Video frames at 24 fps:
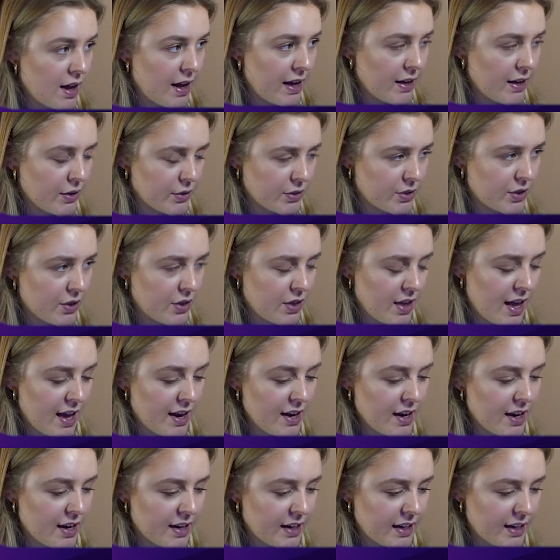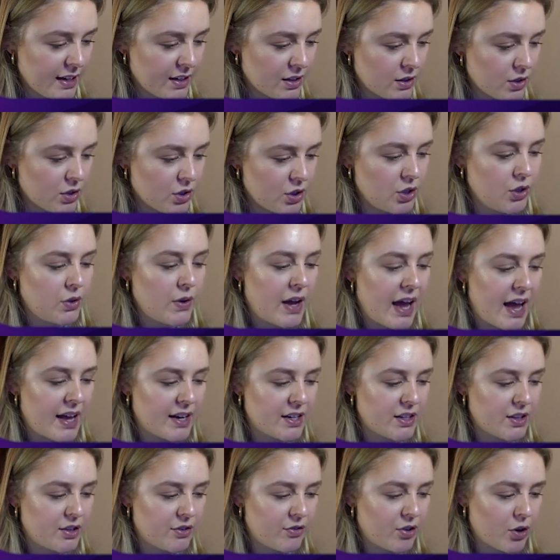I also then need to
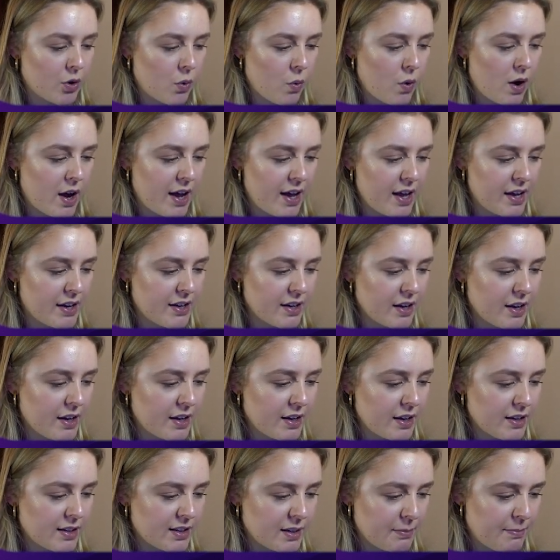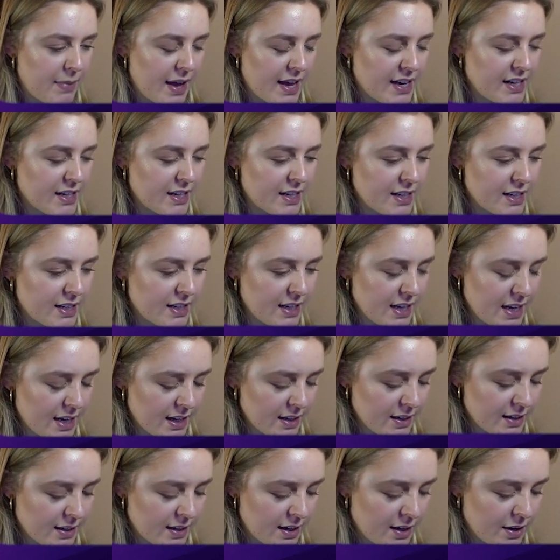add the required
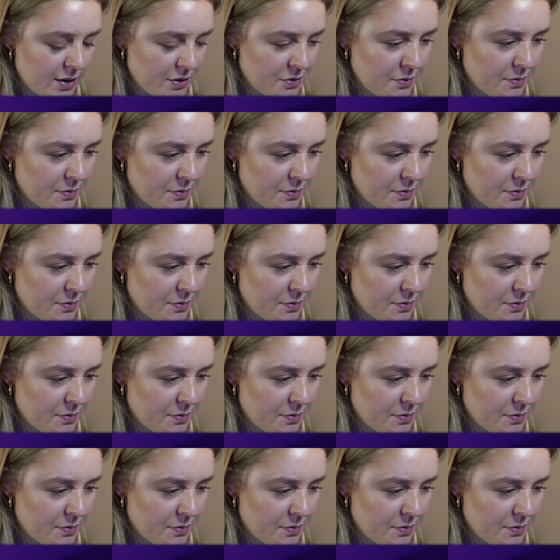dependencies.